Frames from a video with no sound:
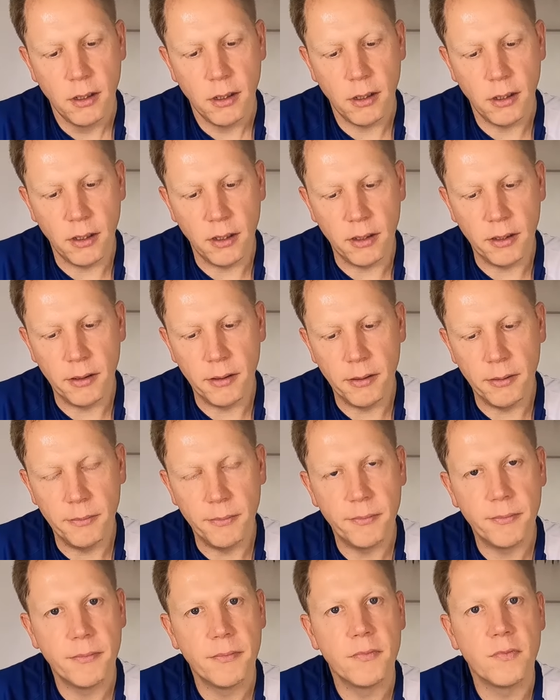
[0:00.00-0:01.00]

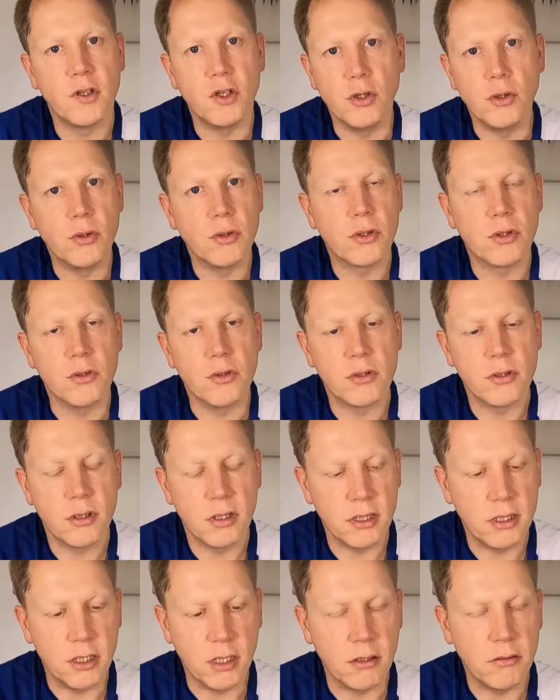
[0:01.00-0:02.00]
You could,
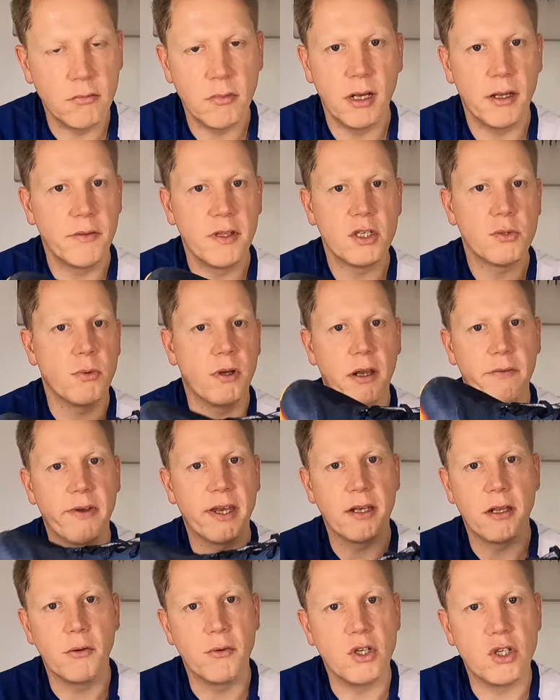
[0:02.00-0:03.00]
this one I've
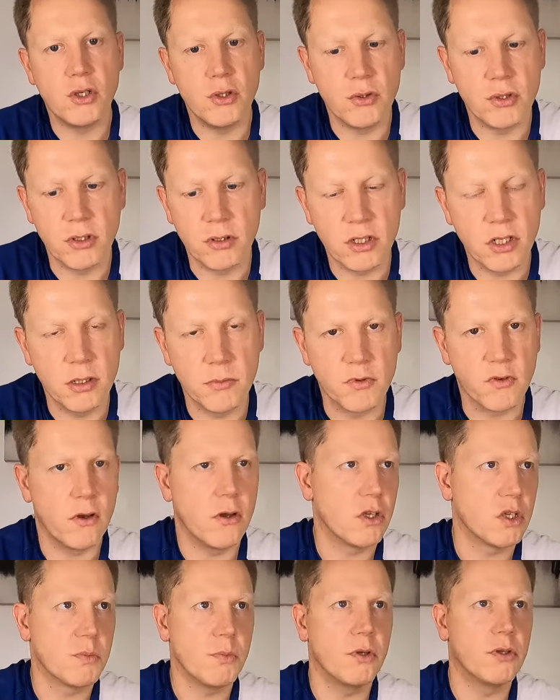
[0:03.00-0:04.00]
had no issues in terms of
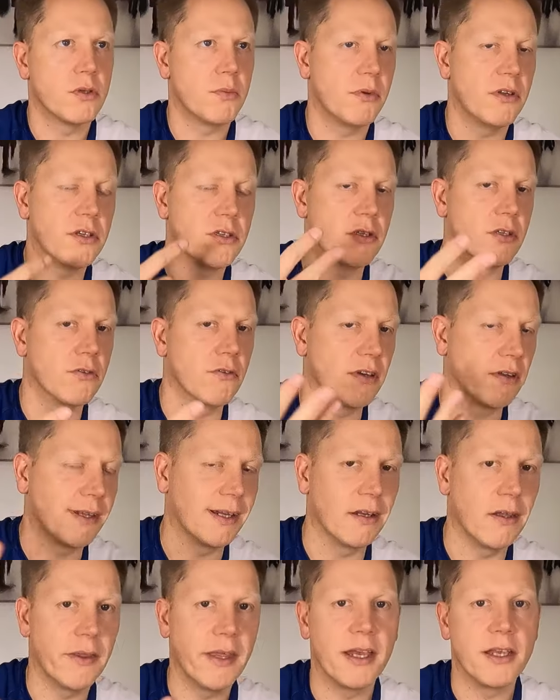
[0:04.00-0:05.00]
hot spots, blisters or anything
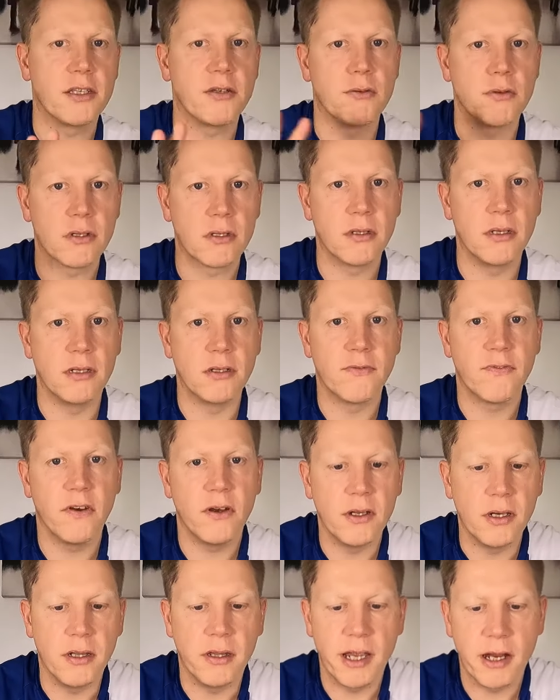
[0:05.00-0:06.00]
like that, so it's
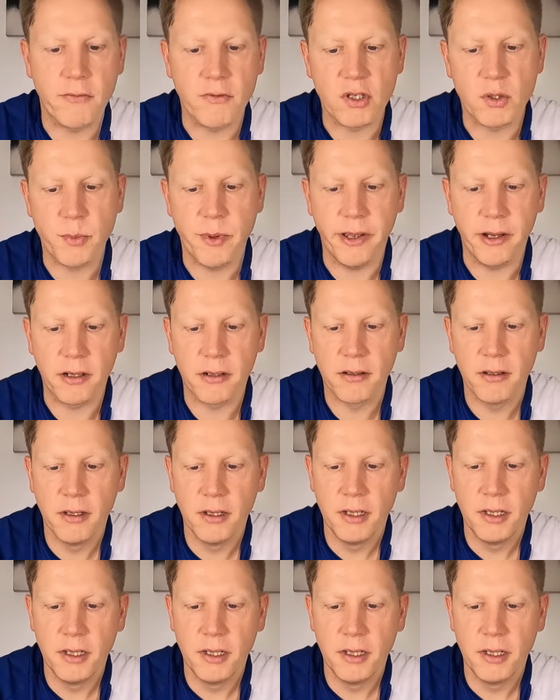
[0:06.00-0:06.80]
fine in that respect.